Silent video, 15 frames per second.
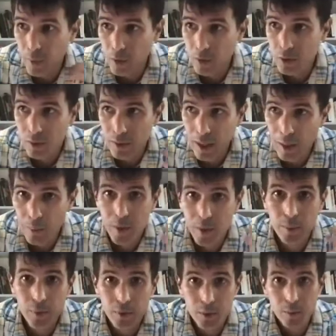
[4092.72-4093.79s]
allow
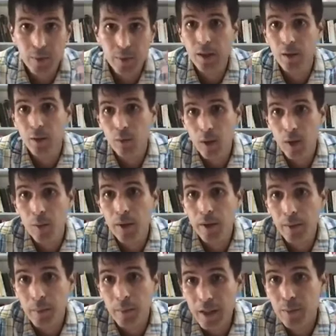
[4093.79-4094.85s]
people to be in
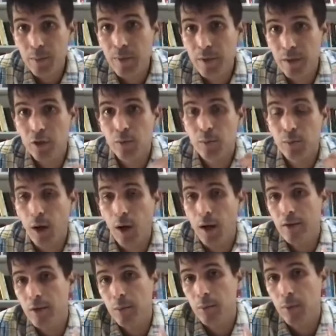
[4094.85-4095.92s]
the best position
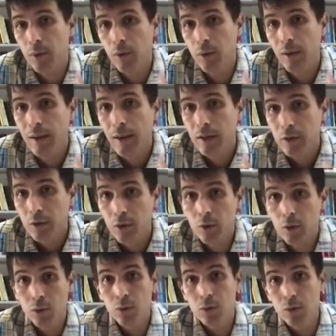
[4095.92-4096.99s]
possible
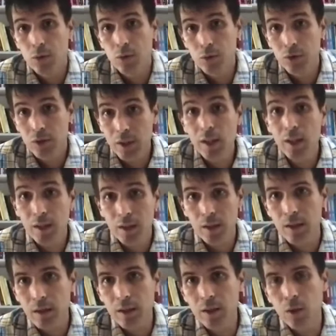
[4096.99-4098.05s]
to seek
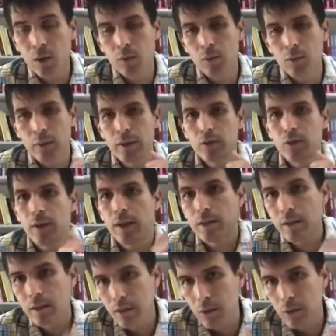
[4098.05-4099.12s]
legal redress,
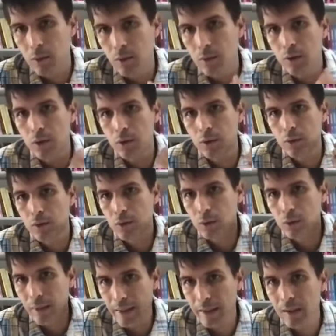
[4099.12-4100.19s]
to
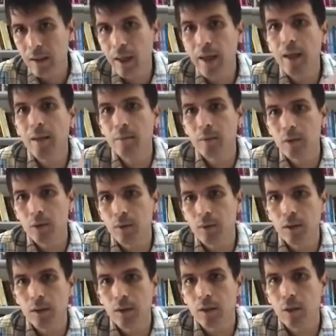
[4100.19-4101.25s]
lay claim to the
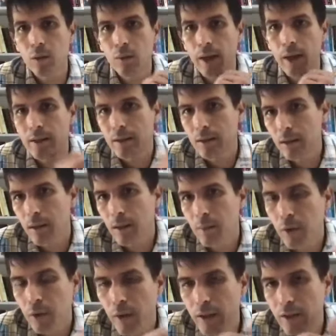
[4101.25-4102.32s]
legal rights. In the
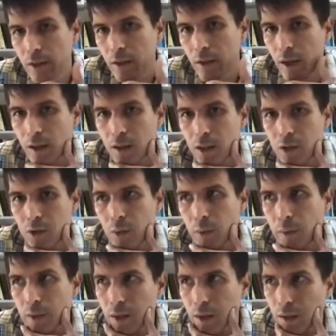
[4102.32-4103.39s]
immigration context, what
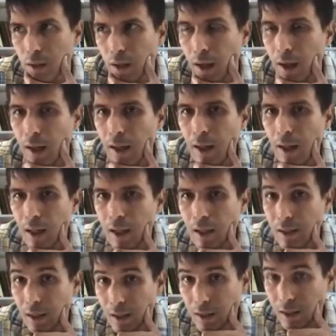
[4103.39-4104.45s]
we see a lot,
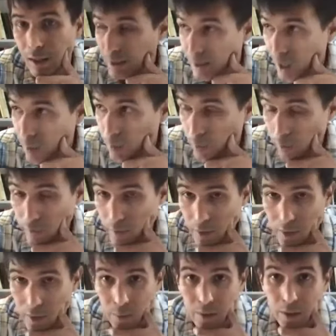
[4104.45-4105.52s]
and an example of this
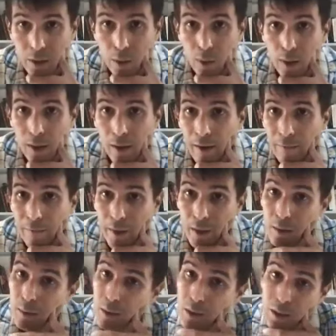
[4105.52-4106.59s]
that we see quite
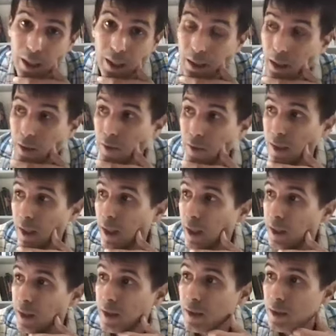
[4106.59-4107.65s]
often, every day,
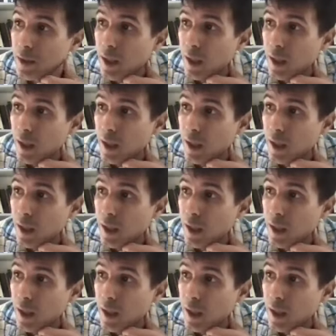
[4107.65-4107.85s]
is